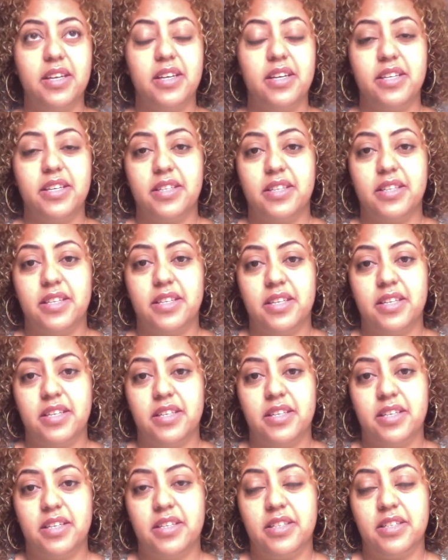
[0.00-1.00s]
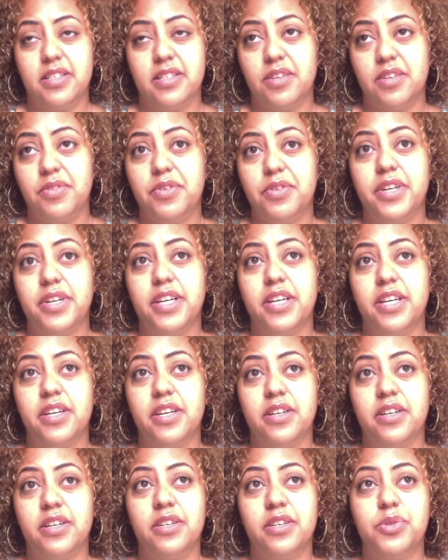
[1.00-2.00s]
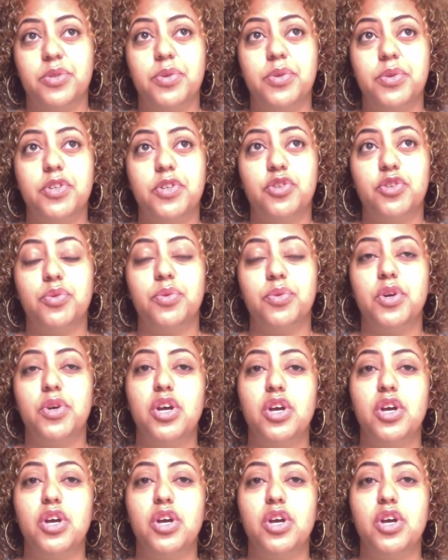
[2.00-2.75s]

and suffering to you,